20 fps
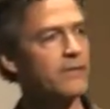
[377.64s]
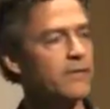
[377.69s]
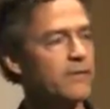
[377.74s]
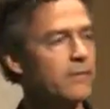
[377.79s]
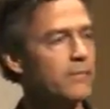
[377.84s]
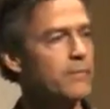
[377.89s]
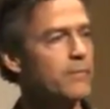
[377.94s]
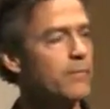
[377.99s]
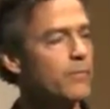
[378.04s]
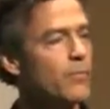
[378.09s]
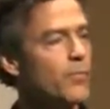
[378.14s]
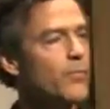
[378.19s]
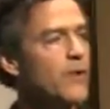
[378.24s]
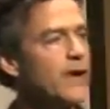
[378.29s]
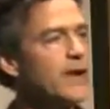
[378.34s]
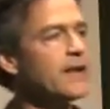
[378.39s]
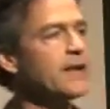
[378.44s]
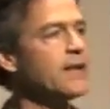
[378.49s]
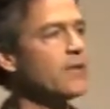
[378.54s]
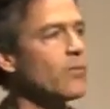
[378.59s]
to
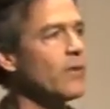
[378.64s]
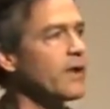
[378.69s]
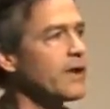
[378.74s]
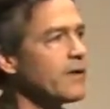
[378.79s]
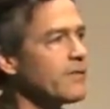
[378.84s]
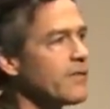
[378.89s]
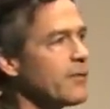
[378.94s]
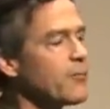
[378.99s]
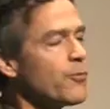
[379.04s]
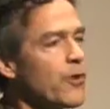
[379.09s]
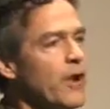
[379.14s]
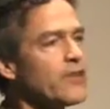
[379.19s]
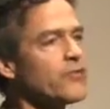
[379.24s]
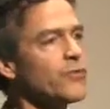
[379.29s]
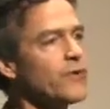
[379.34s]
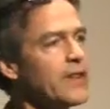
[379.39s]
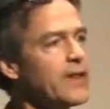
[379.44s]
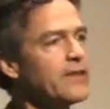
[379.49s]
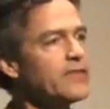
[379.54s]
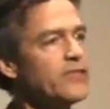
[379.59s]
read in one of the press
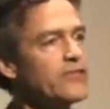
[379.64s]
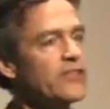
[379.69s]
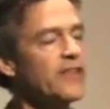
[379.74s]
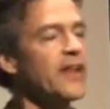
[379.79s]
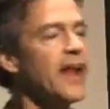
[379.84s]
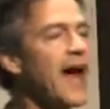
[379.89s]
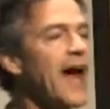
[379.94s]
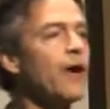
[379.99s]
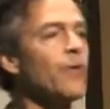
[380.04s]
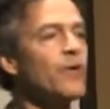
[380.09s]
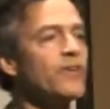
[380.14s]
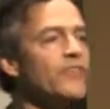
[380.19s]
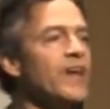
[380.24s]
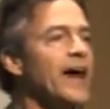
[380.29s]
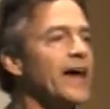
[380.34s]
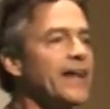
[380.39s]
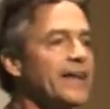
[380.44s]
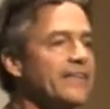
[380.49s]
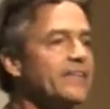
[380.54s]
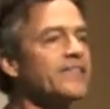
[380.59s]
releases that I was
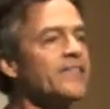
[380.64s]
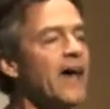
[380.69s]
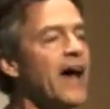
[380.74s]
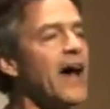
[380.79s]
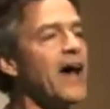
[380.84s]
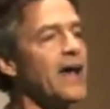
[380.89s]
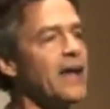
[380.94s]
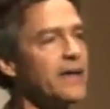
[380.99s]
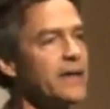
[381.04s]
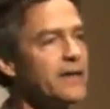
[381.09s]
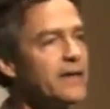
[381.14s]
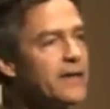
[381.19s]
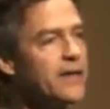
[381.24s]
on the side.